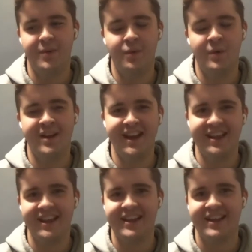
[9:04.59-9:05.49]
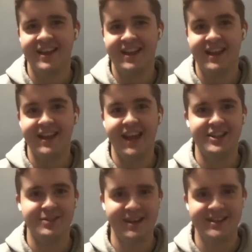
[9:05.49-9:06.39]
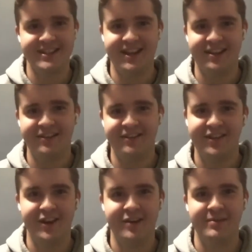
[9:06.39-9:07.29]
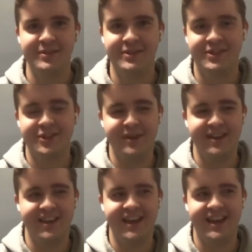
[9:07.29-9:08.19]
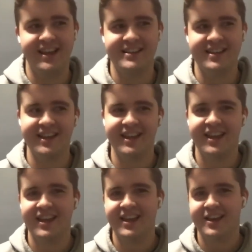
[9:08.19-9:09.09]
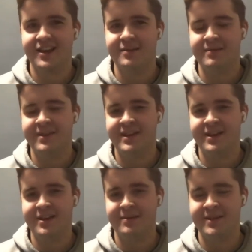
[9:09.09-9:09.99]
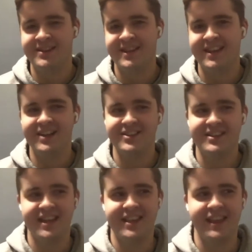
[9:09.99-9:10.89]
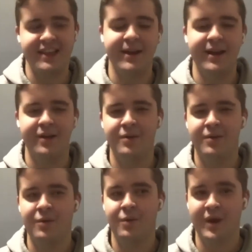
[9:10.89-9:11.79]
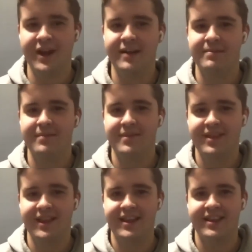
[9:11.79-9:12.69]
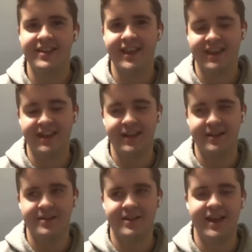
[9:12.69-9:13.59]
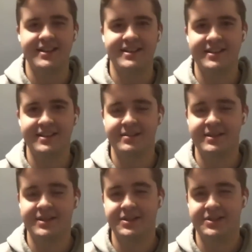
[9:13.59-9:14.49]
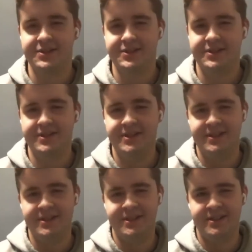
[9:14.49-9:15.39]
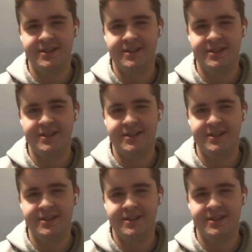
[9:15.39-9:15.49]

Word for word: when I like can catch myself um doing that is like um um, is like I'll just like think about what I'm like thinking that's and